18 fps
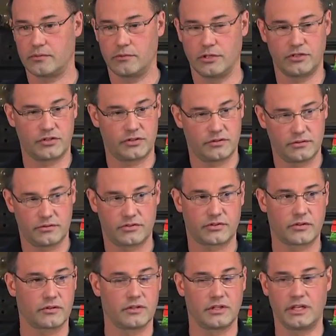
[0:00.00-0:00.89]
which
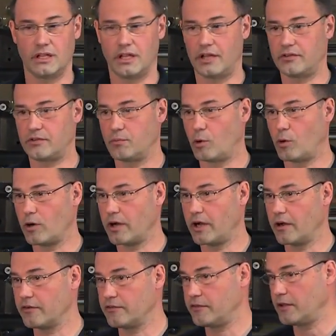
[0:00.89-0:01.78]
certainly lets more
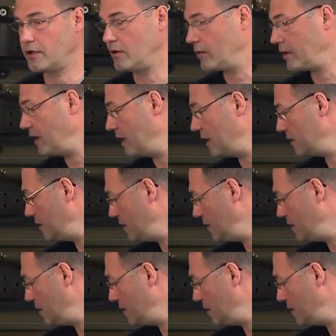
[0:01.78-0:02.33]
airflow in.